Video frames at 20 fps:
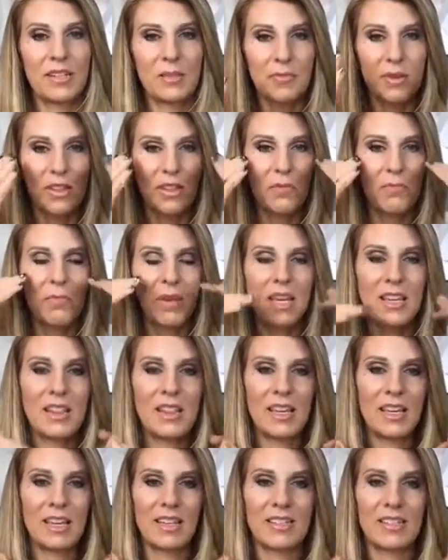But the main
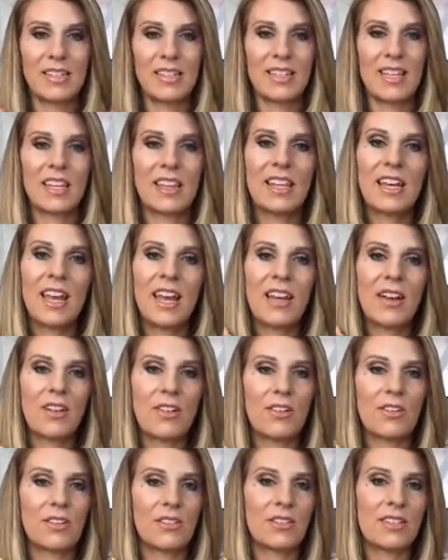thing is that the
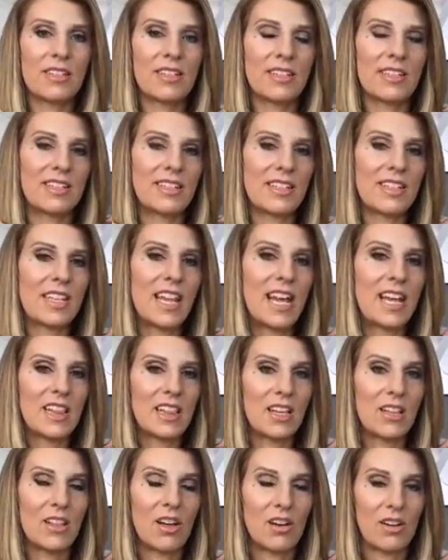angle is
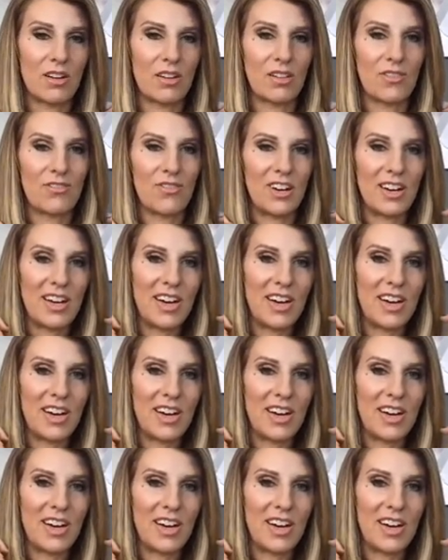slightly longer in the front.